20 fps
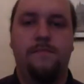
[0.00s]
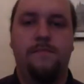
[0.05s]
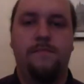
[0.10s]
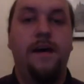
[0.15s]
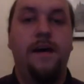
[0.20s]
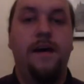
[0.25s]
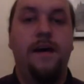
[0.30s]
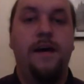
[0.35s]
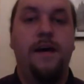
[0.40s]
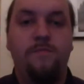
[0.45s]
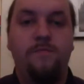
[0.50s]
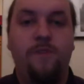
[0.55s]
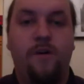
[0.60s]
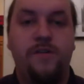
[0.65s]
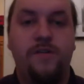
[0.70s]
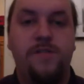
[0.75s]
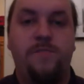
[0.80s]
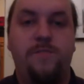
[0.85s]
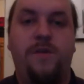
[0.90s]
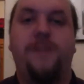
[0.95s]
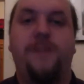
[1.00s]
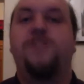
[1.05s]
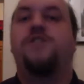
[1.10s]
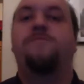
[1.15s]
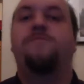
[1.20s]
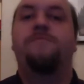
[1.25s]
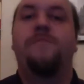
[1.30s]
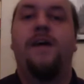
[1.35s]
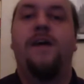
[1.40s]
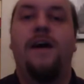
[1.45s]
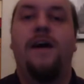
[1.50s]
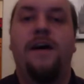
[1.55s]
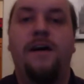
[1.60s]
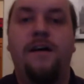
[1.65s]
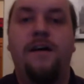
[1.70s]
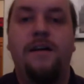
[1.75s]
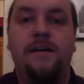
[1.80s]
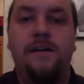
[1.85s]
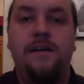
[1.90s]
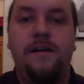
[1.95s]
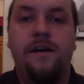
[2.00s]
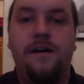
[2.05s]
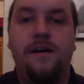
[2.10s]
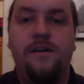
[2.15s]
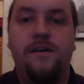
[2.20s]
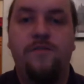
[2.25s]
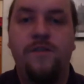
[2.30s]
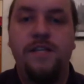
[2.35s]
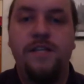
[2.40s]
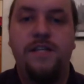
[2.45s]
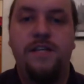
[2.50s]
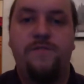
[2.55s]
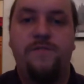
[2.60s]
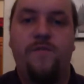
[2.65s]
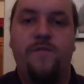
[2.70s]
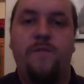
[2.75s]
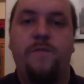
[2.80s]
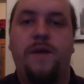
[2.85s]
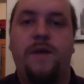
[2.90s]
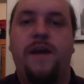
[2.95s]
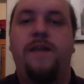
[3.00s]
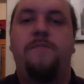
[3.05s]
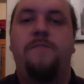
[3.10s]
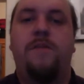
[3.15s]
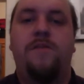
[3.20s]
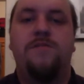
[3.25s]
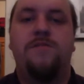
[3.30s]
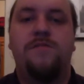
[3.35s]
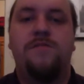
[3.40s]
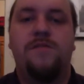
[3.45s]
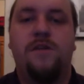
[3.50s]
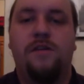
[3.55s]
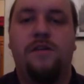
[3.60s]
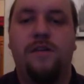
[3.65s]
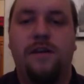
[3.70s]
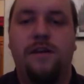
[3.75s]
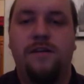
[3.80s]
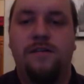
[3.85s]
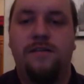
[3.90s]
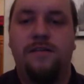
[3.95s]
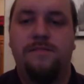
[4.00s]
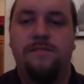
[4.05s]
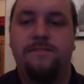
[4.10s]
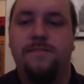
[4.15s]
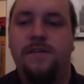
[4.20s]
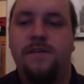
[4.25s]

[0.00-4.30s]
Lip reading: Hello Noisebridge, and greetings from Edinburgh, Scotland.